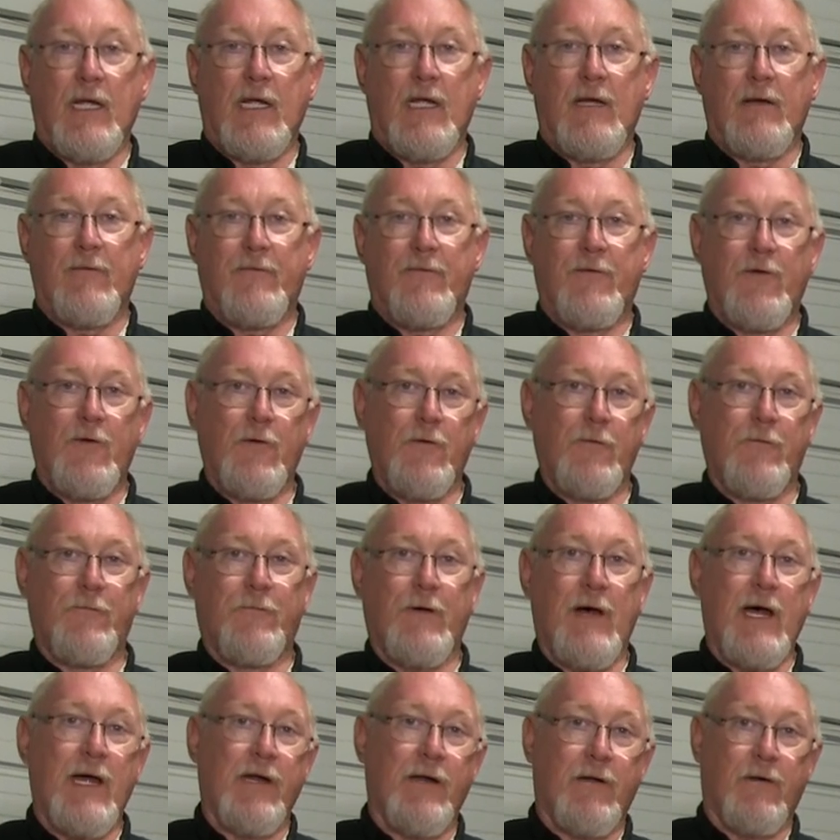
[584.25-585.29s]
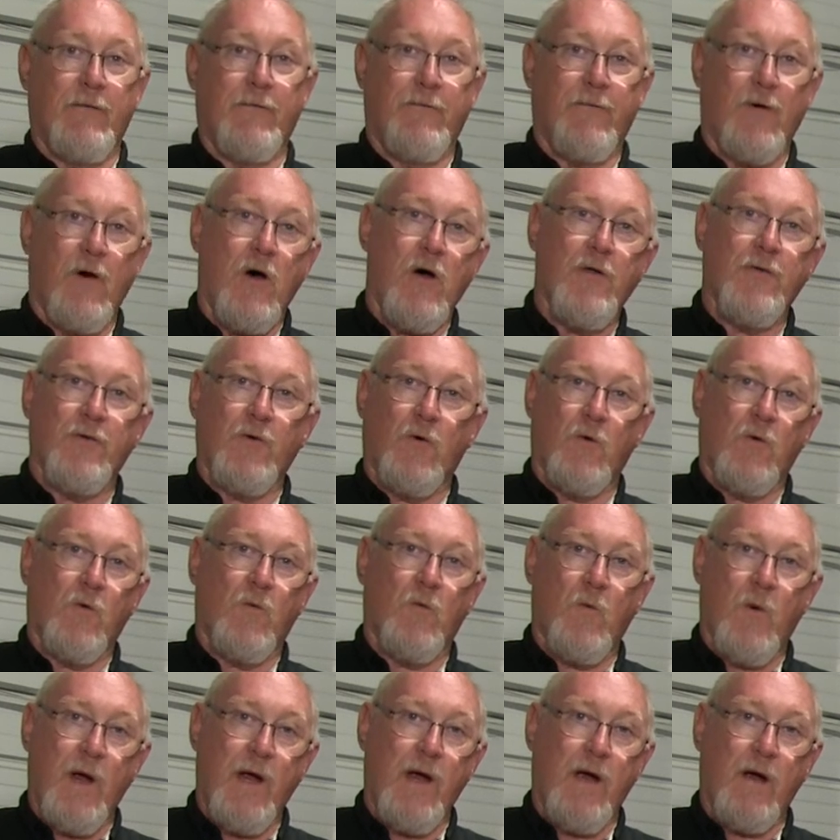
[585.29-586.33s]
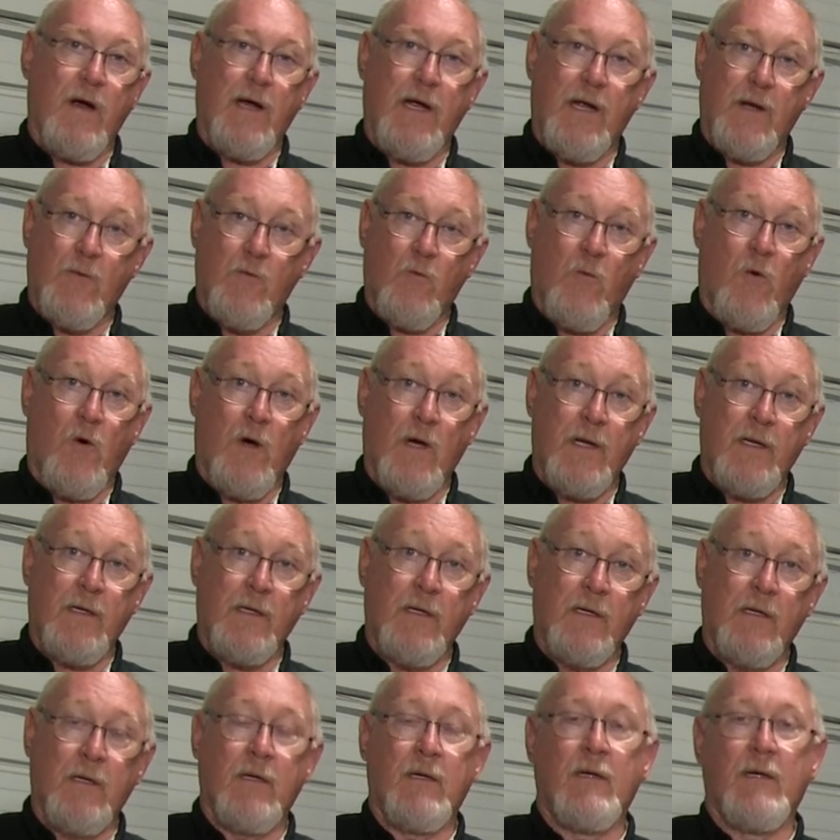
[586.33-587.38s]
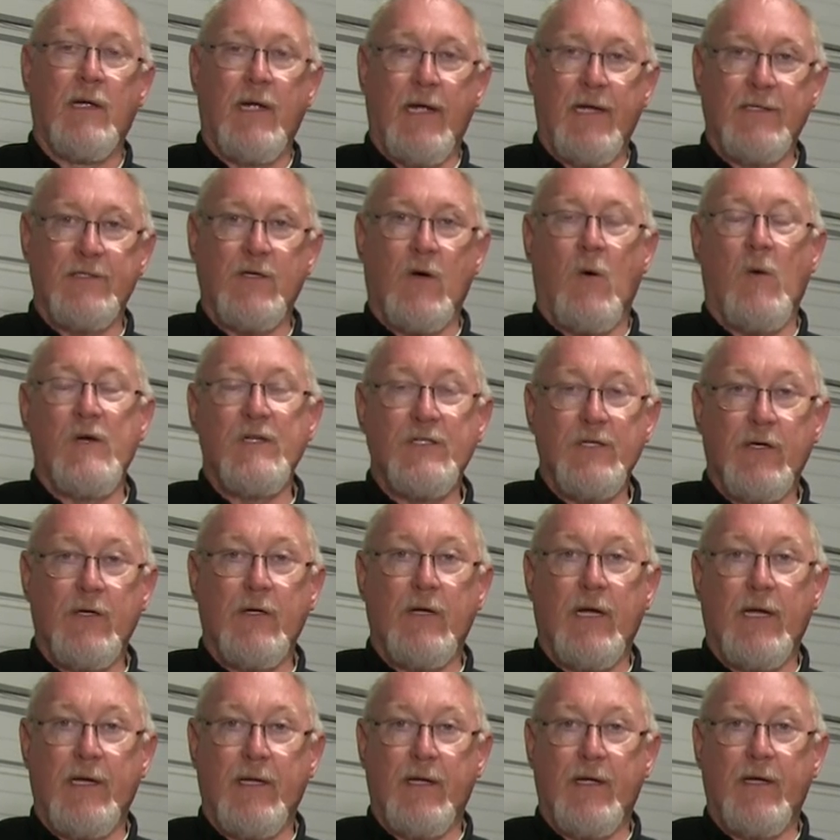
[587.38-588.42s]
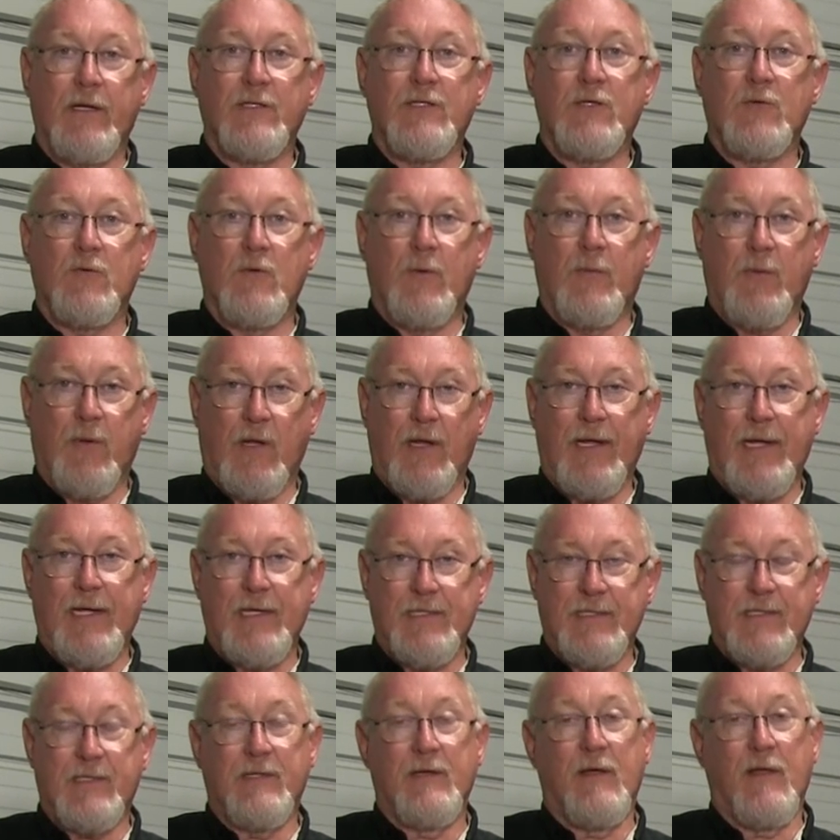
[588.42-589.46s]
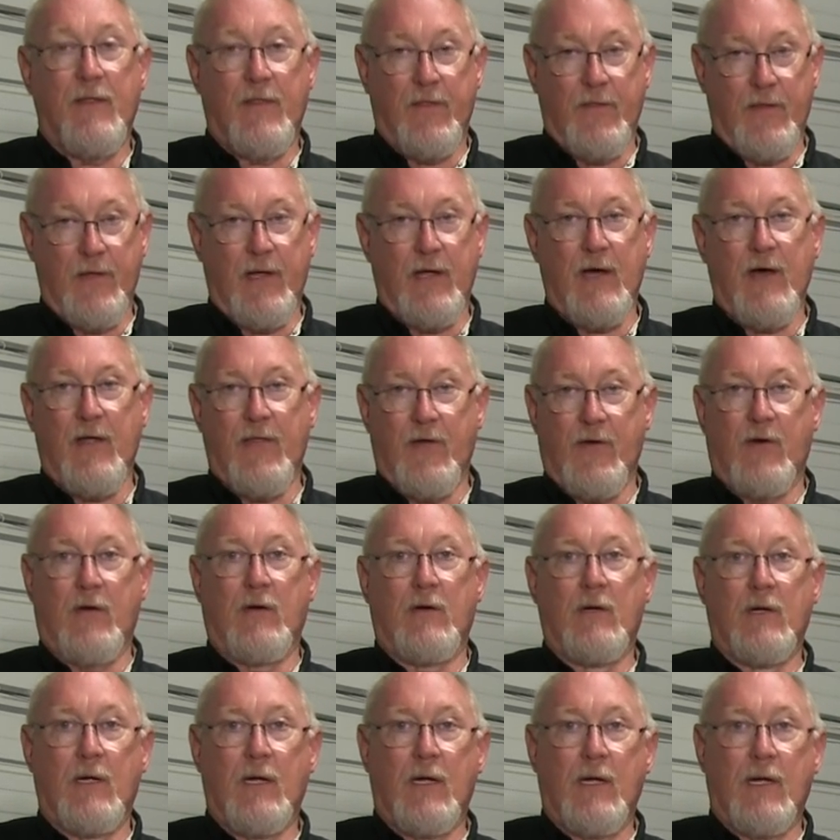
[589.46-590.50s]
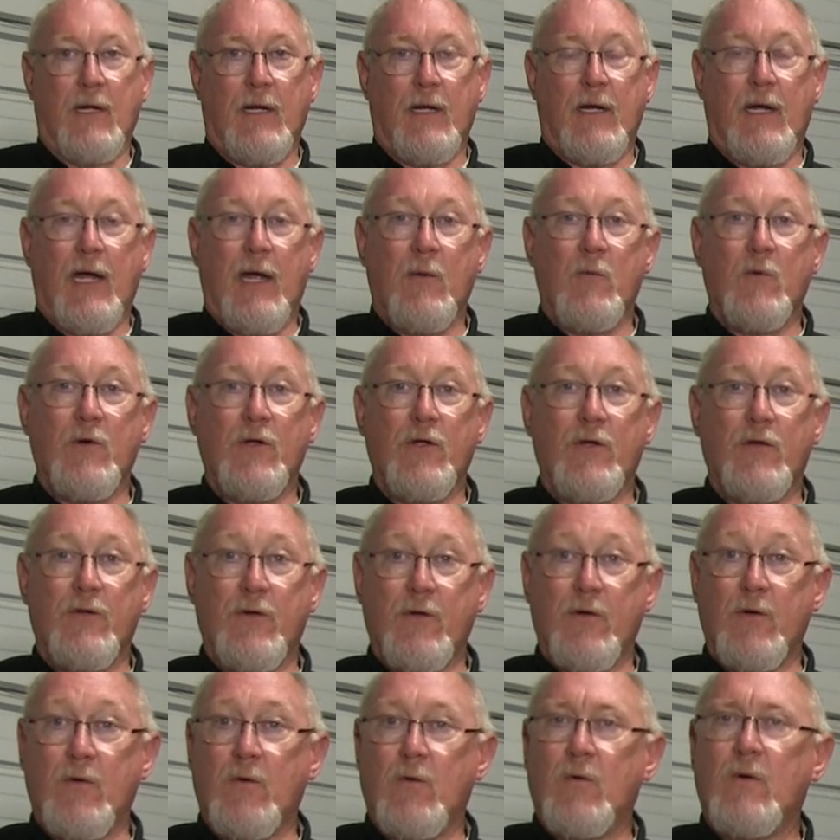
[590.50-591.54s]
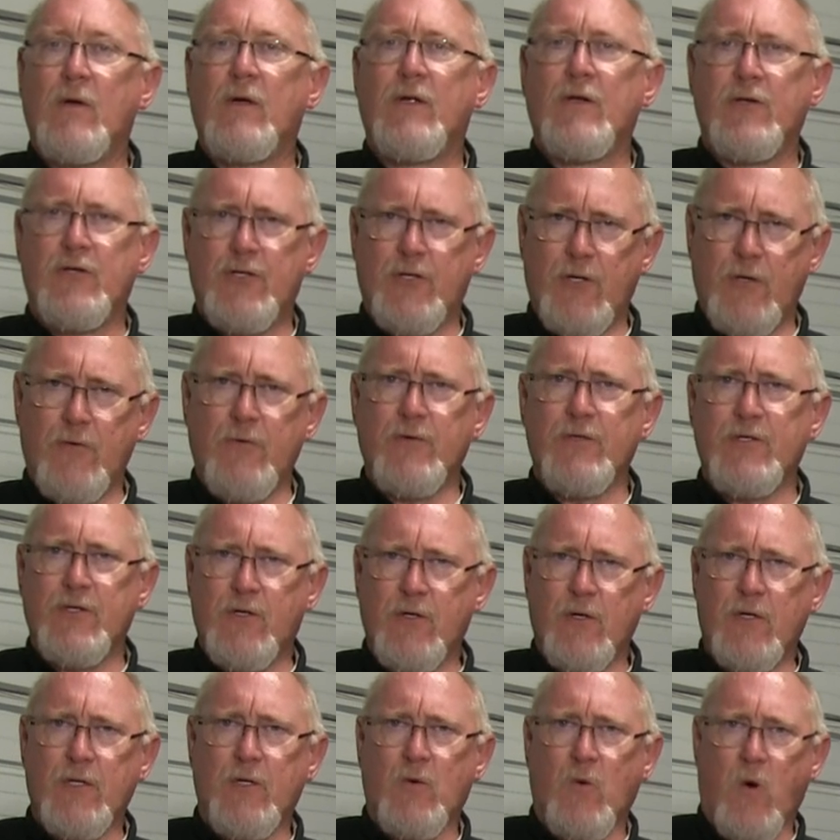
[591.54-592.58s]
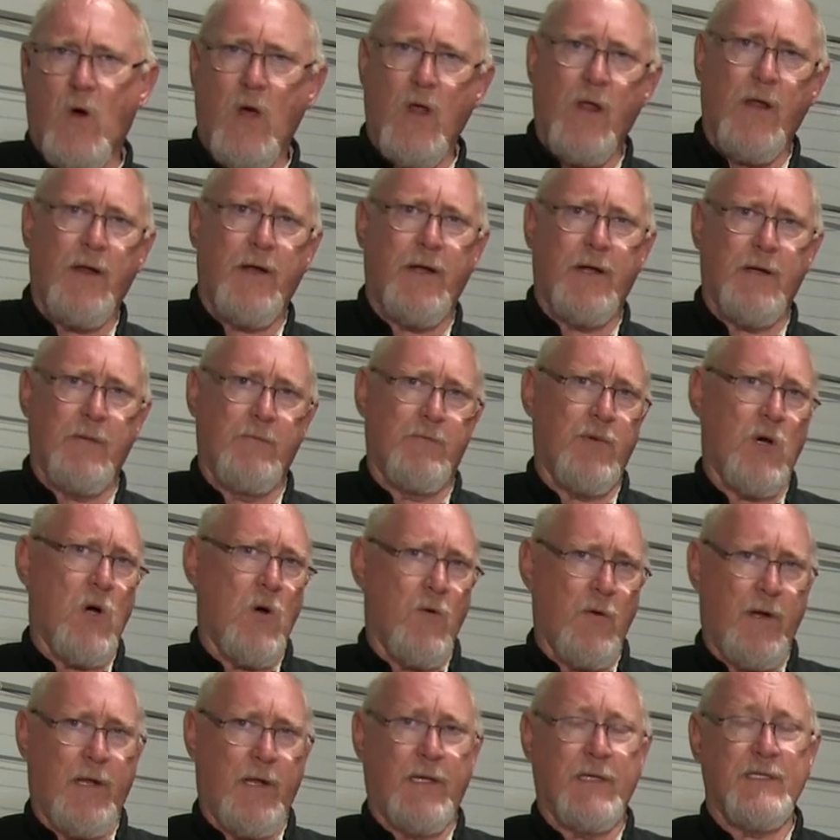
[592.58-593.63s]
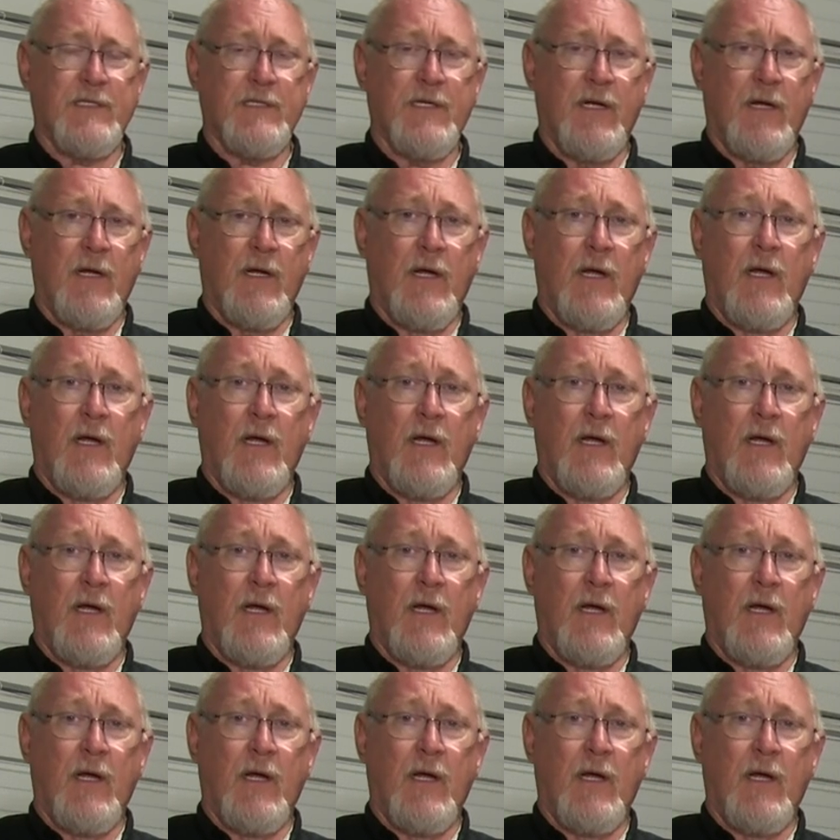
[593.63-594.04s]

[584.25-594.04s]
If you find a fault or wear in one, it's always a good idea to replace the other. And when you do, choose good quality components.